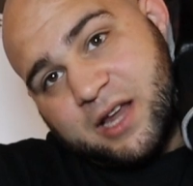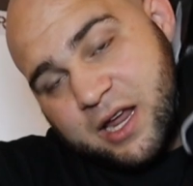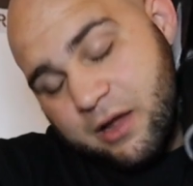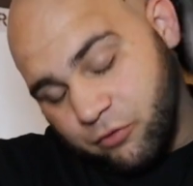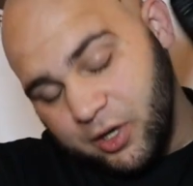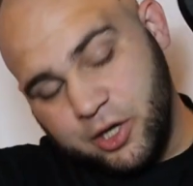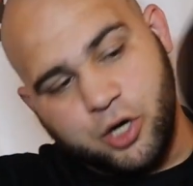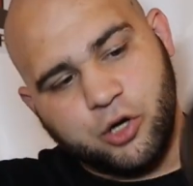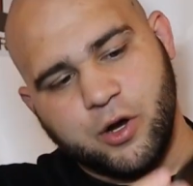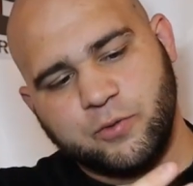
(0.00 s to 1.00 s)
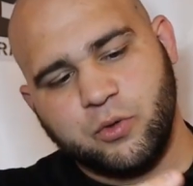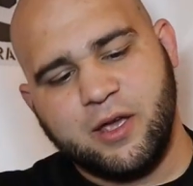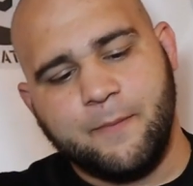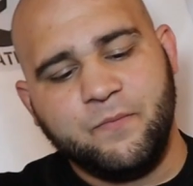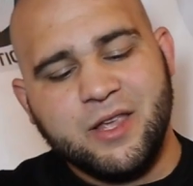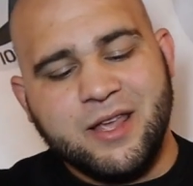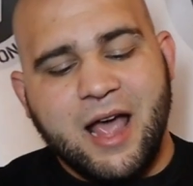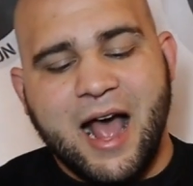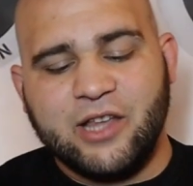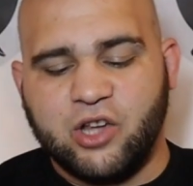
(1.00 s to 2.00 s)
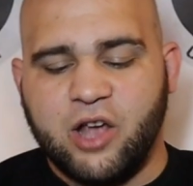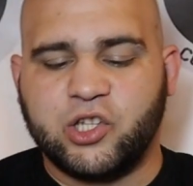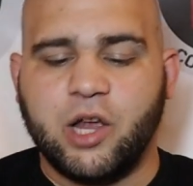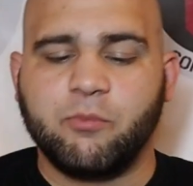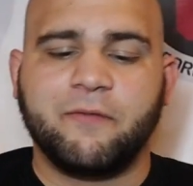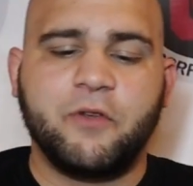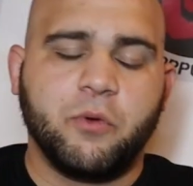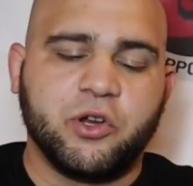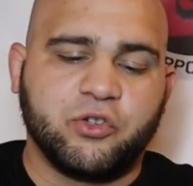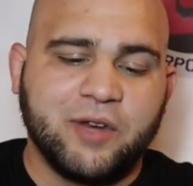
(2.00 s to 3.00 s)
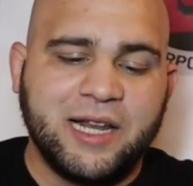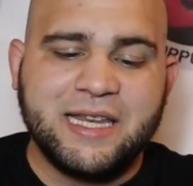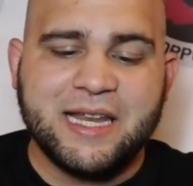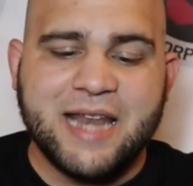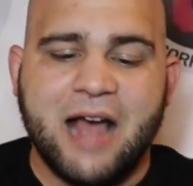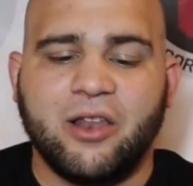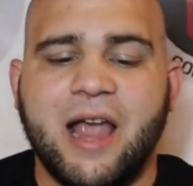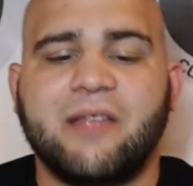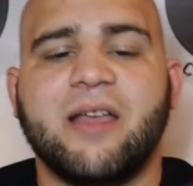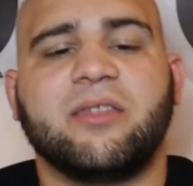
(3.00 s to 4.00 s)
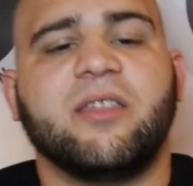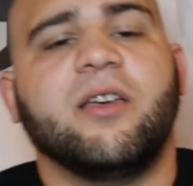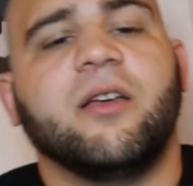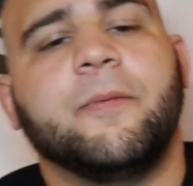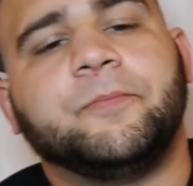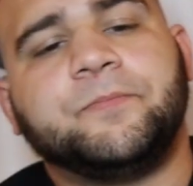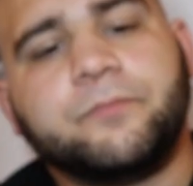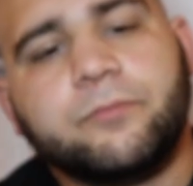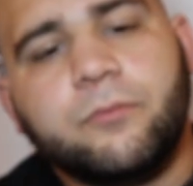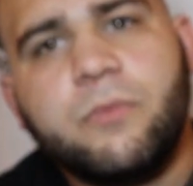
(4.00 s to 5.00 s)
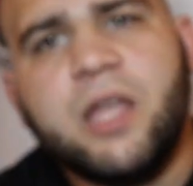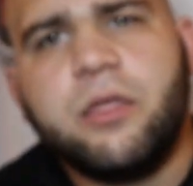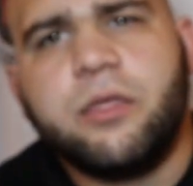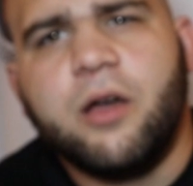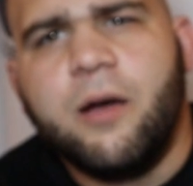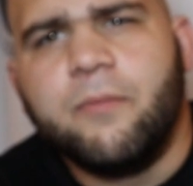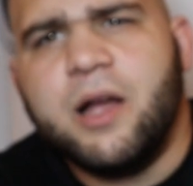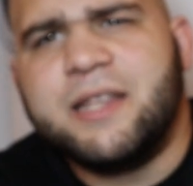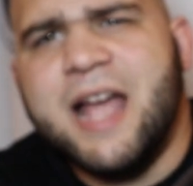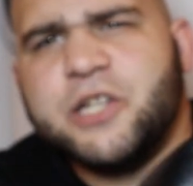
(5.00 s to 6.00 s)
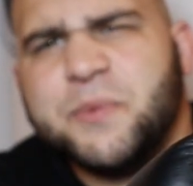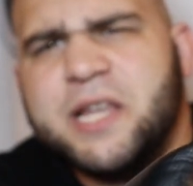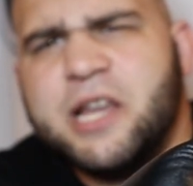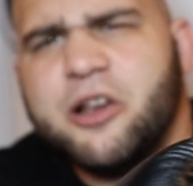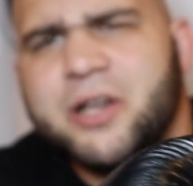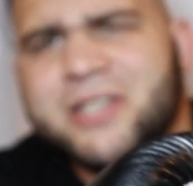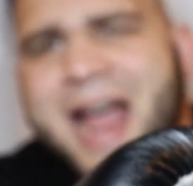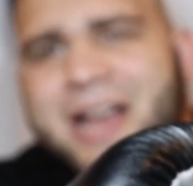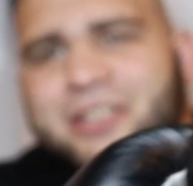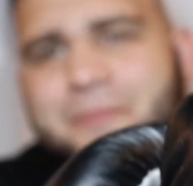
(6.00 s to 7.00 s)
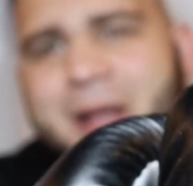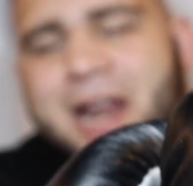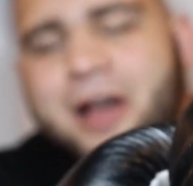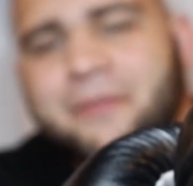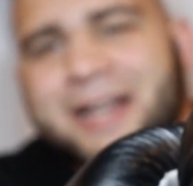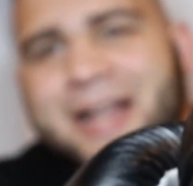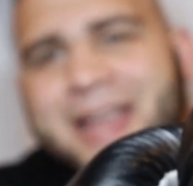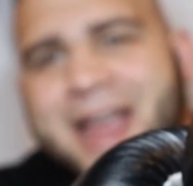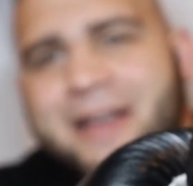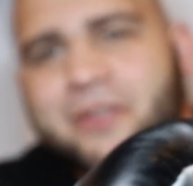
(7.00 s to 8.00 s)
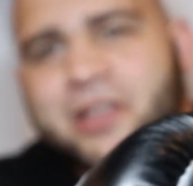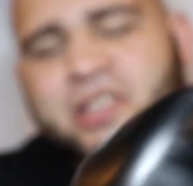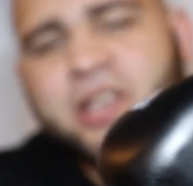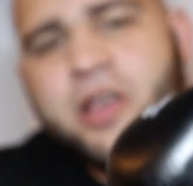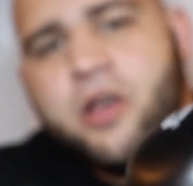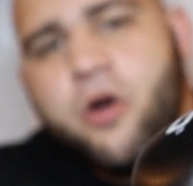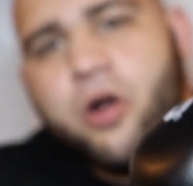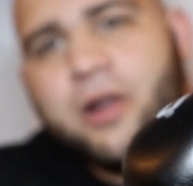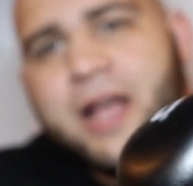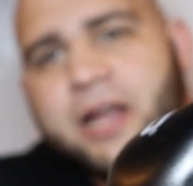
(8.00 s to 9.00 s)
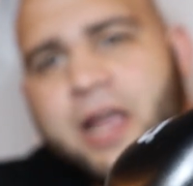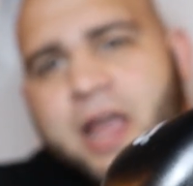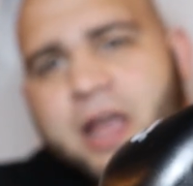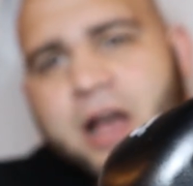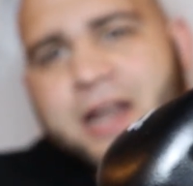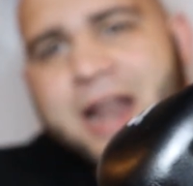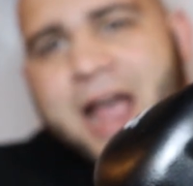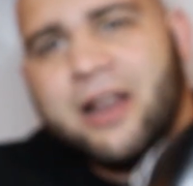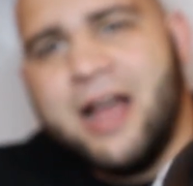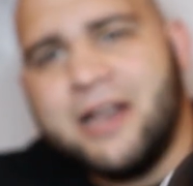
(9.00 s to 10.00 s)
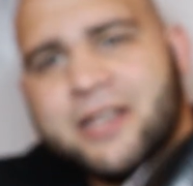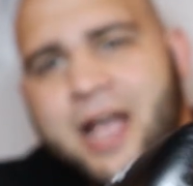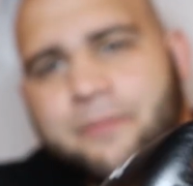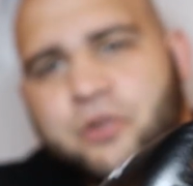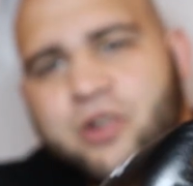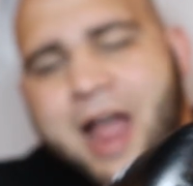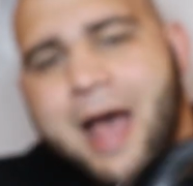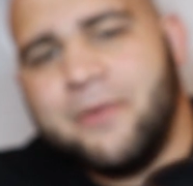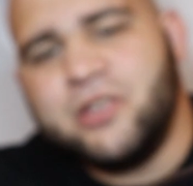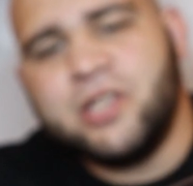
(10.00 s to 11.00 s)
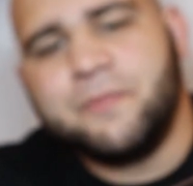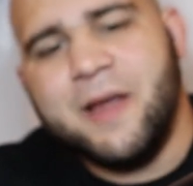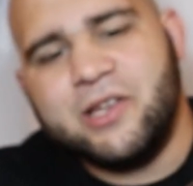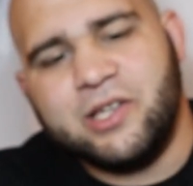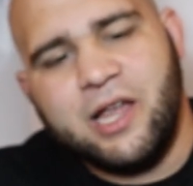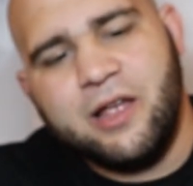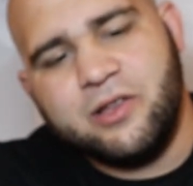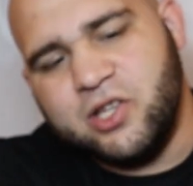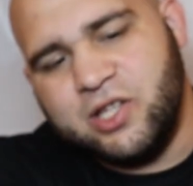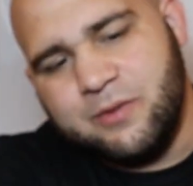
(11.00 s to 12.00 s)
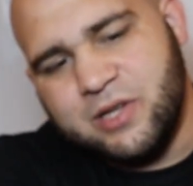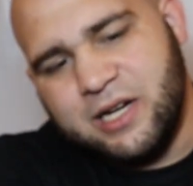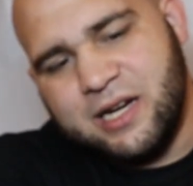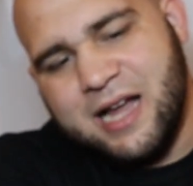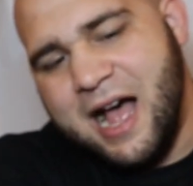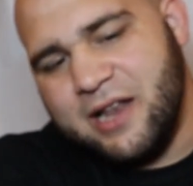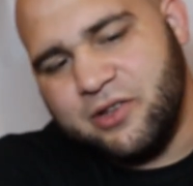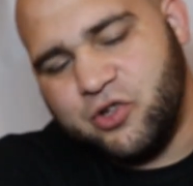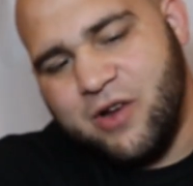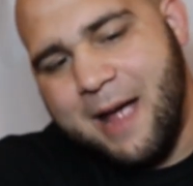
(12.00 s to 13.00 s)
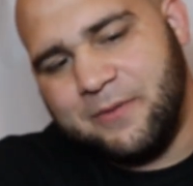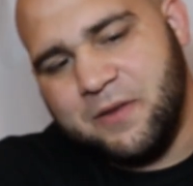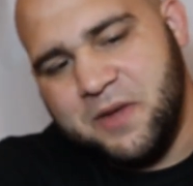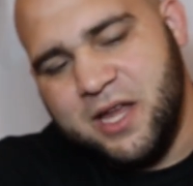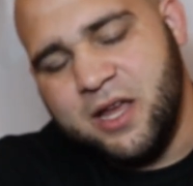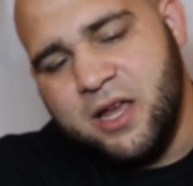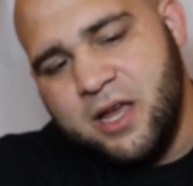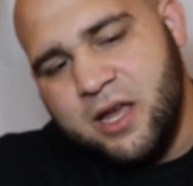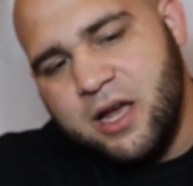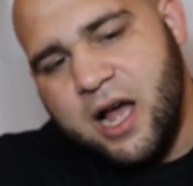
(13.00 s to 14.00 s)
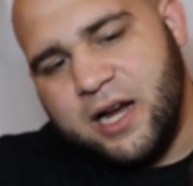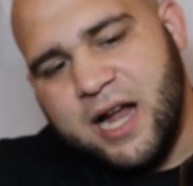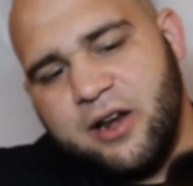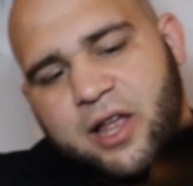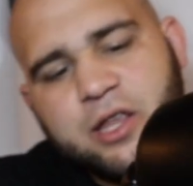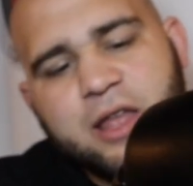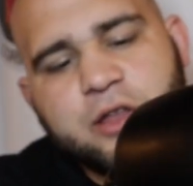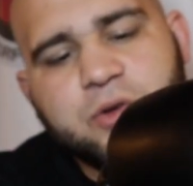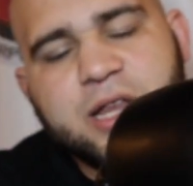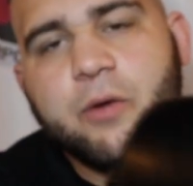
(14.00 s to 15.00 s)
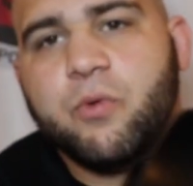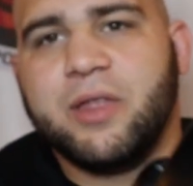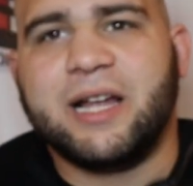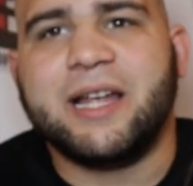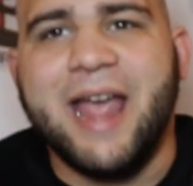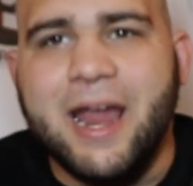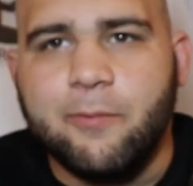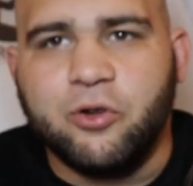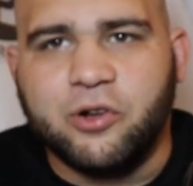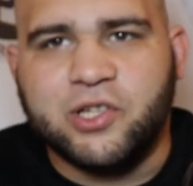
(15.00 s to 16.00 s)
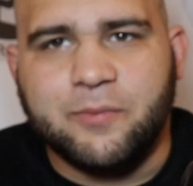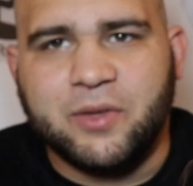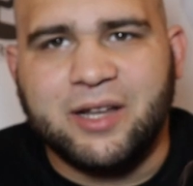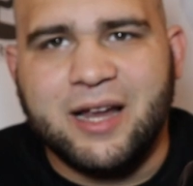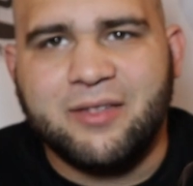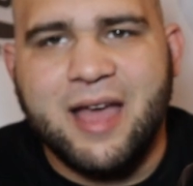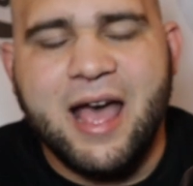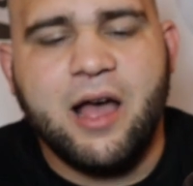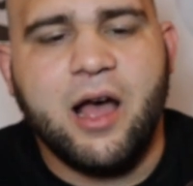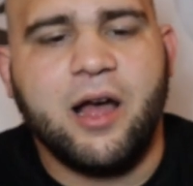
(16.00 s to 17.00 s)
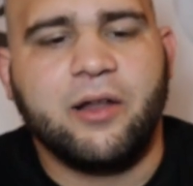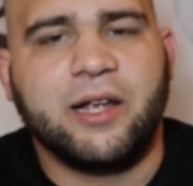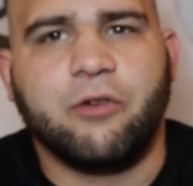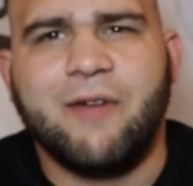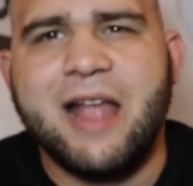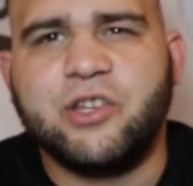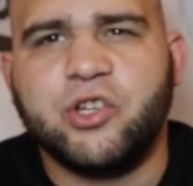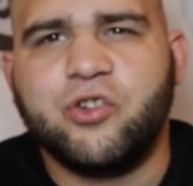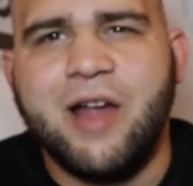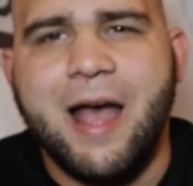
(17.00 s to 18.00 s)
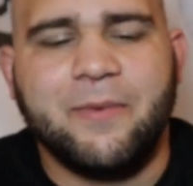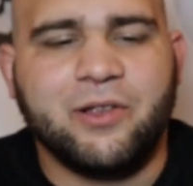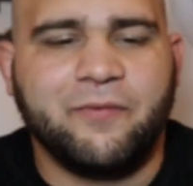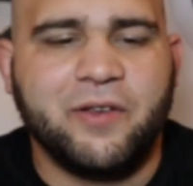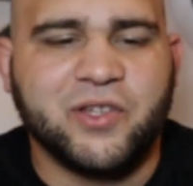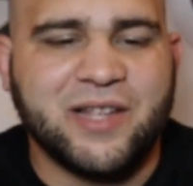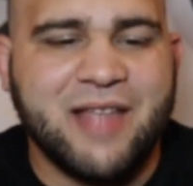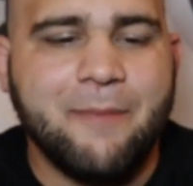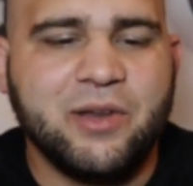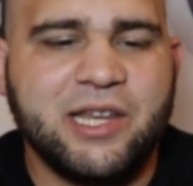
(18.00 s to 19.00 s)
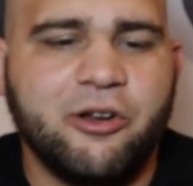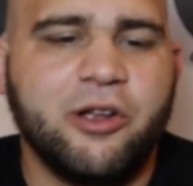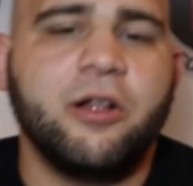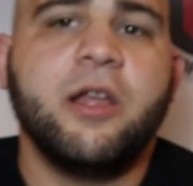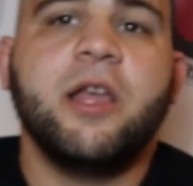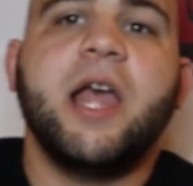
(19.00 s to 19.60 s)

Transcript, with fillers: I can get really good grips with it. I saw some reviewers really did not like that the thumb attachment here is actually made out of like a canvas or like a uh, nylon type strap. It's just basically, it just seems like a cotton strap to me, uh, kind of like that you'd get with like a cable or something like that, uh, like a ratchet strap. It feels like that material.